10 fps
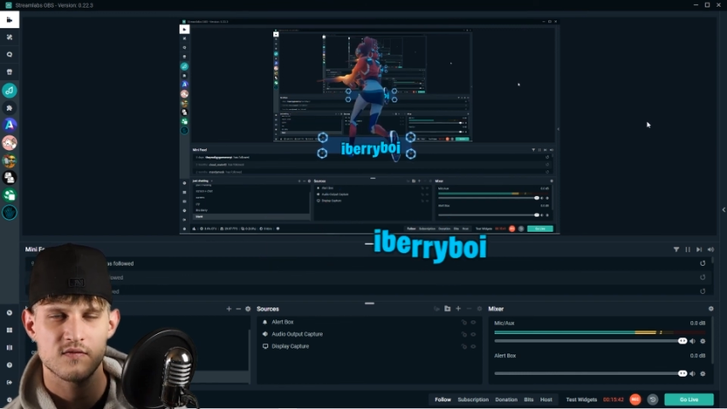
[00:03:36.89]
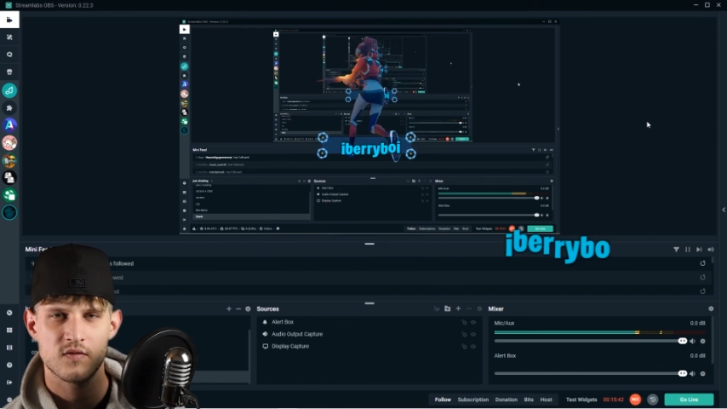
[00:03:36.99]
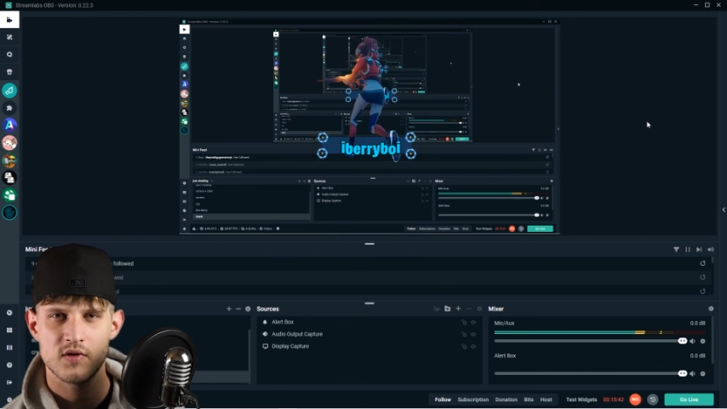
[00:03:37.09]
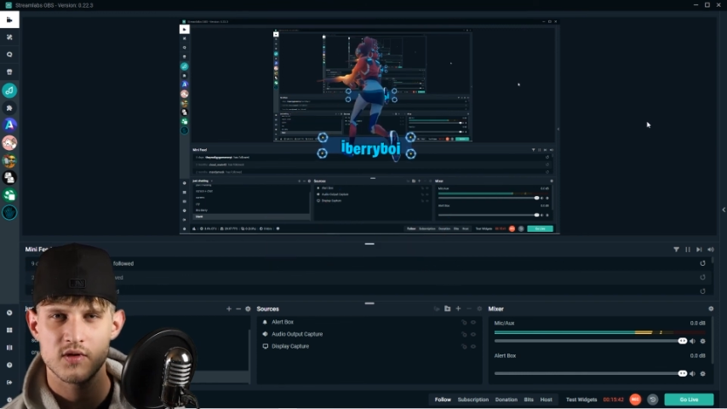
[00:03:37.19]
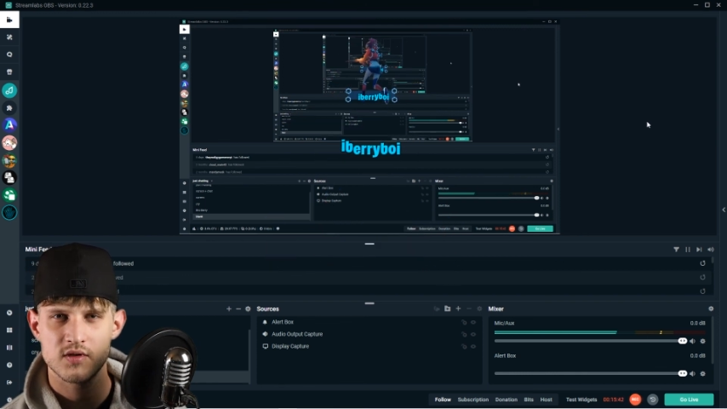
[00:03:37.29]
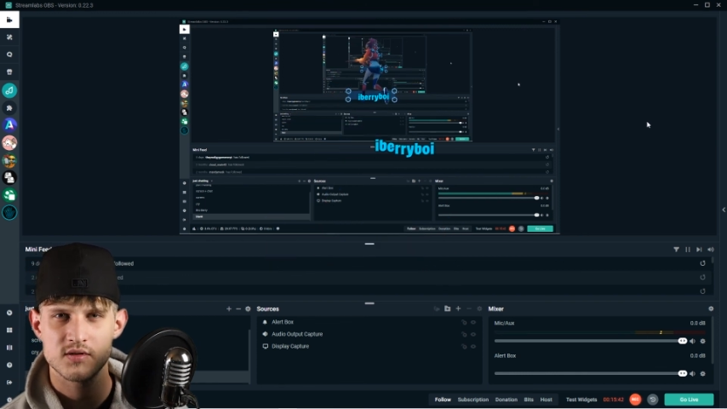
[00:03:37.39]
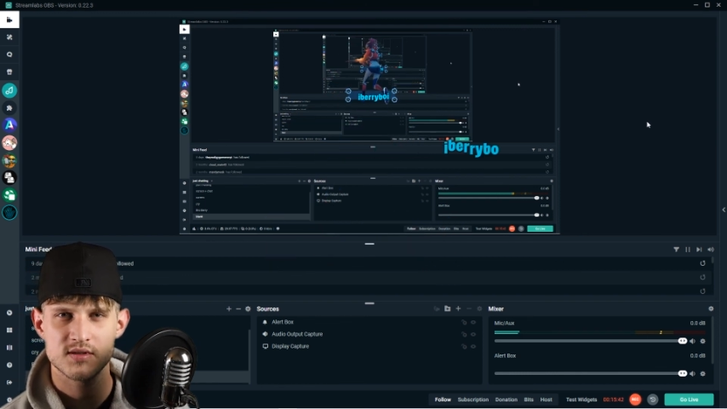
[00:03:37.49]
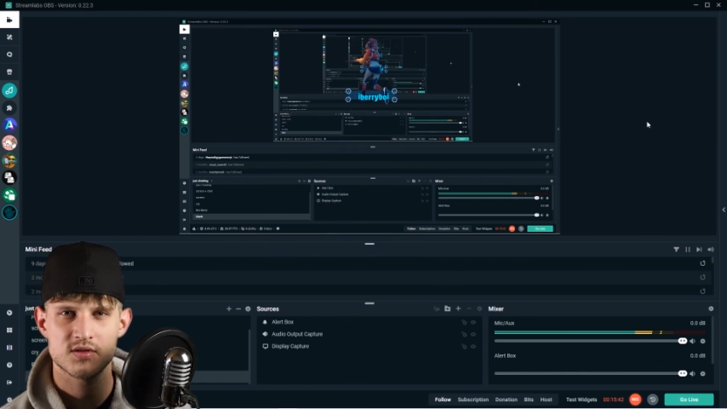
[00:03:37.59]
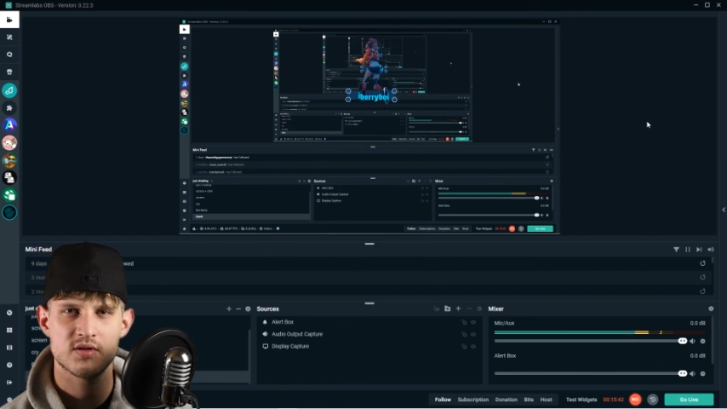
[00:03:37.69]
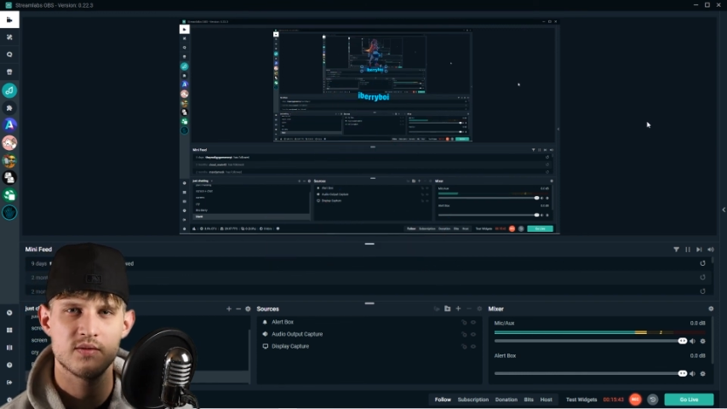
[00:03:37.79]
for your
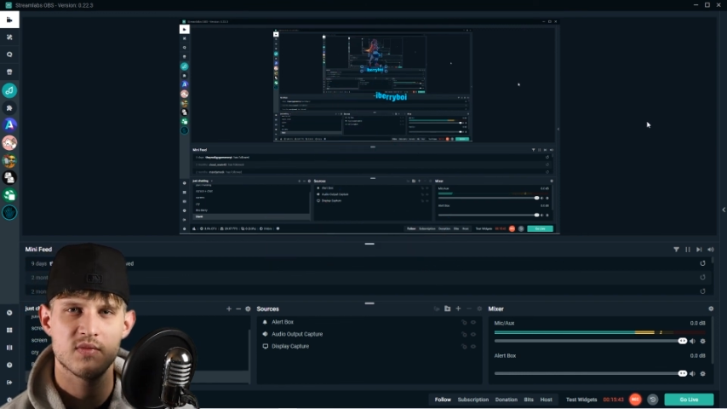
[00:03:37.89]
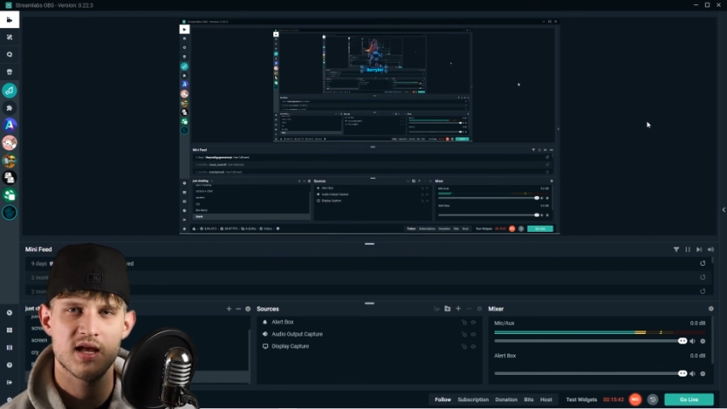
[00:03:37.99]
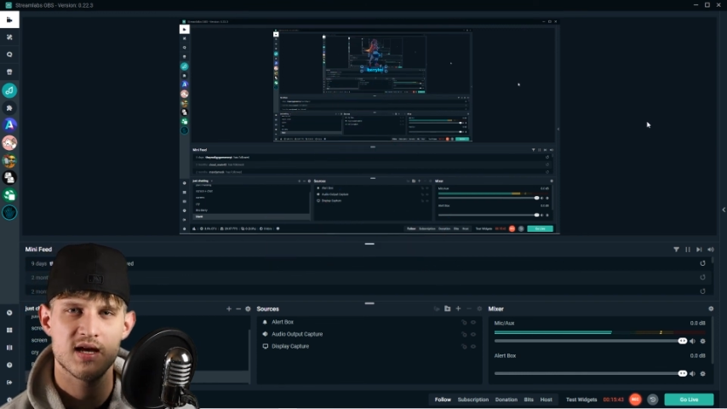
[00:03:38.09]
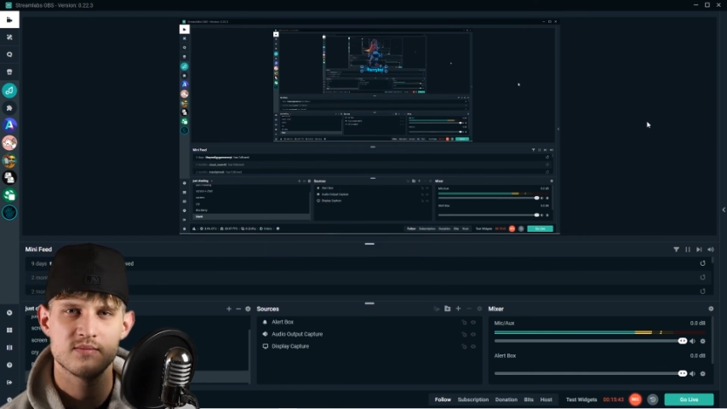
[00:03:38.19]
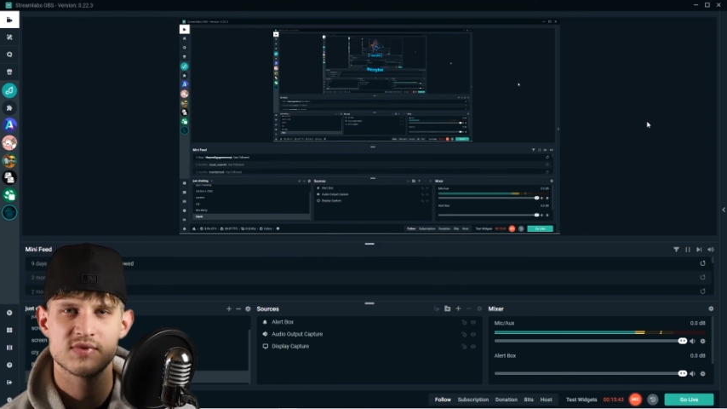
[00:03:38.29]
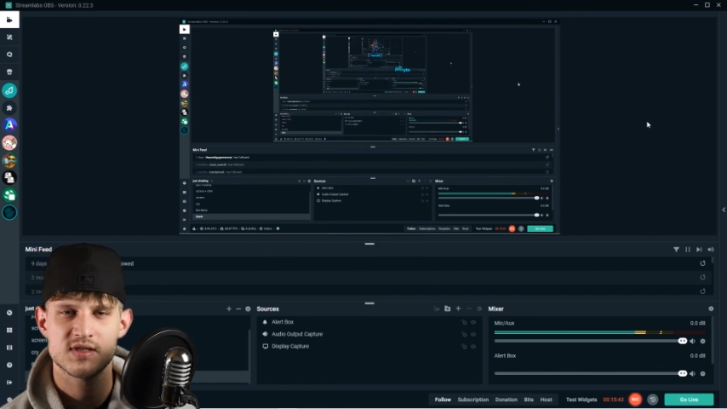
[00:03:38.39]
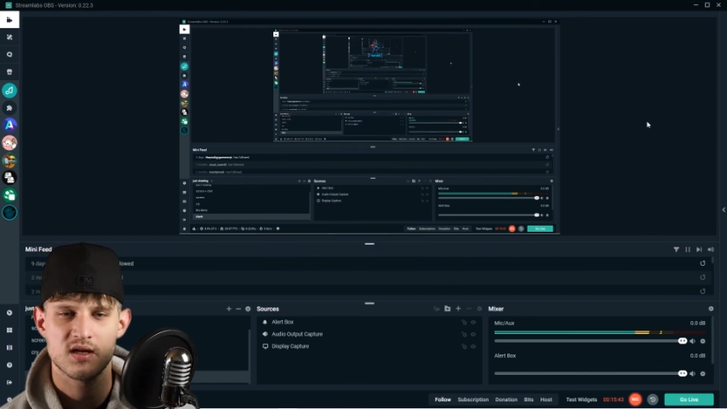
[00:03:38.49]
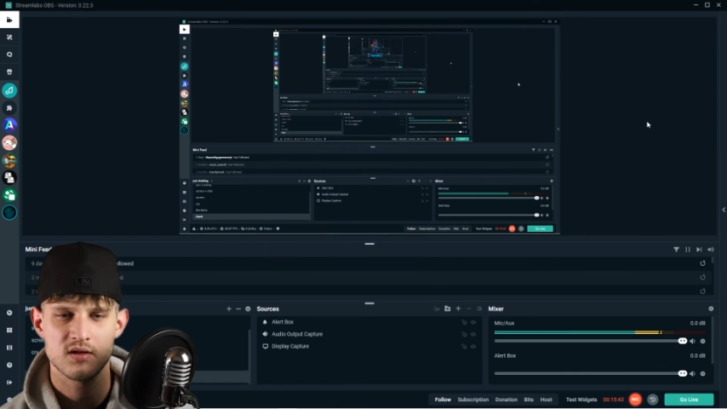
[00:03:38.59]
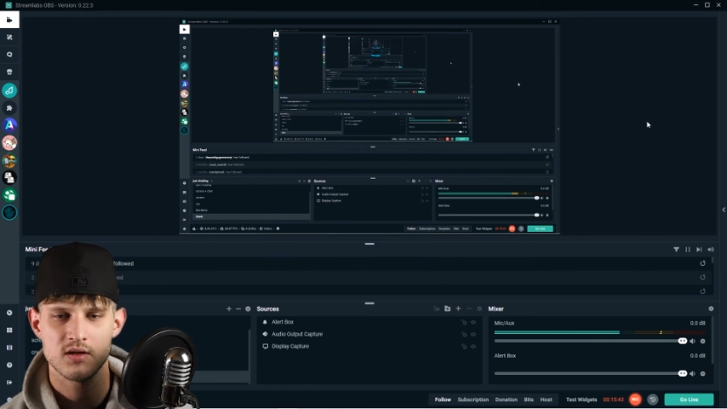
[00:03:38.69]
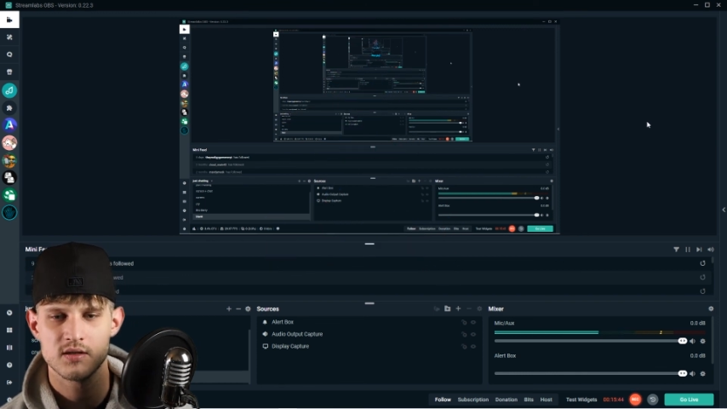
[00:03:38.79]
Streamlabs
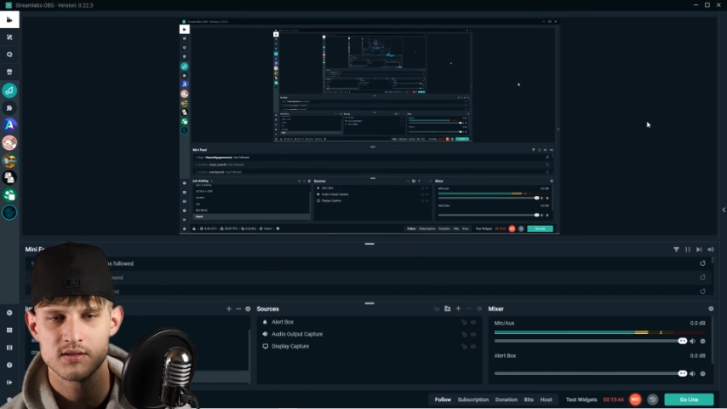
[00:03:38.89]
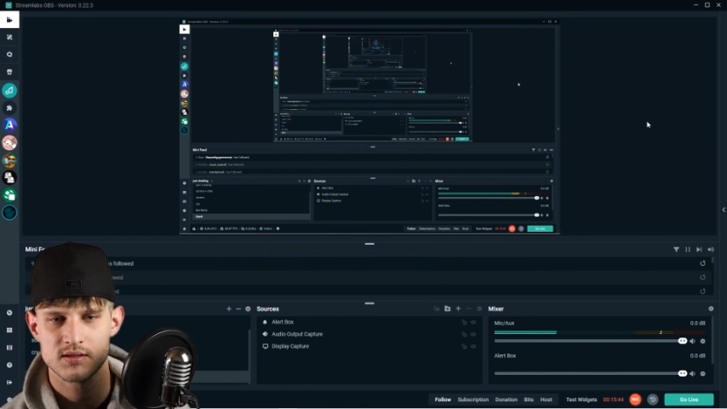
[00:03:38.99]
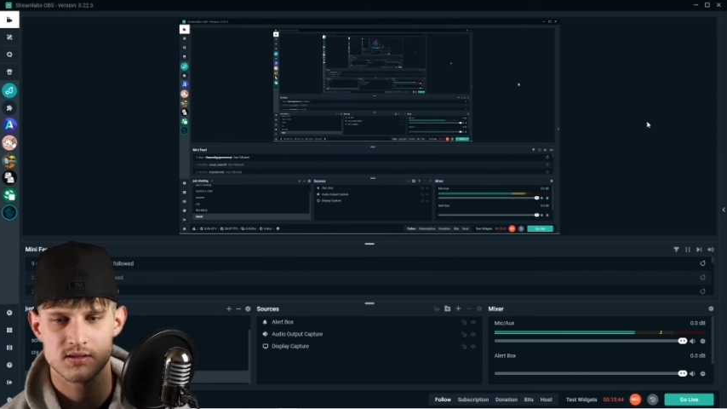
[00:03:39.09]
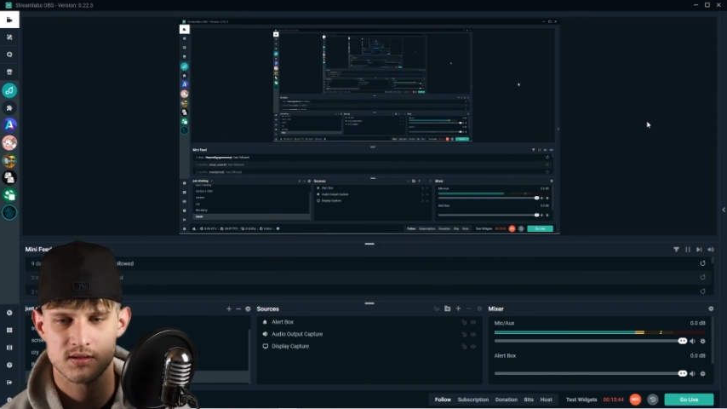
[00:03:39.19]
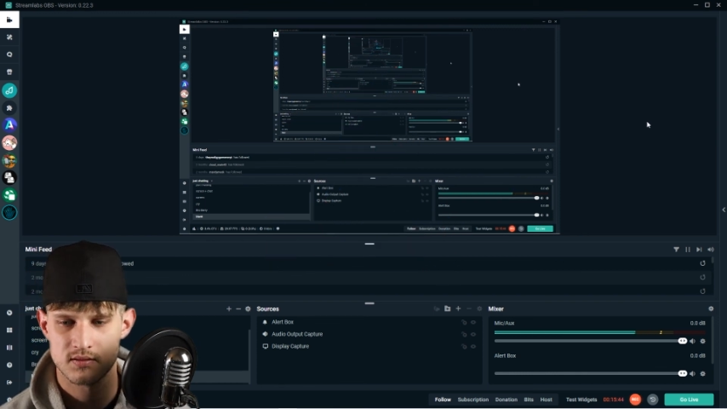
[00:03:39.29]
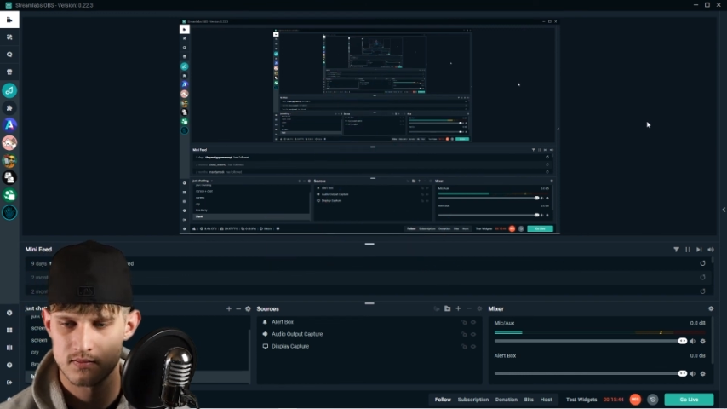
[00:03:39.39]
alerts.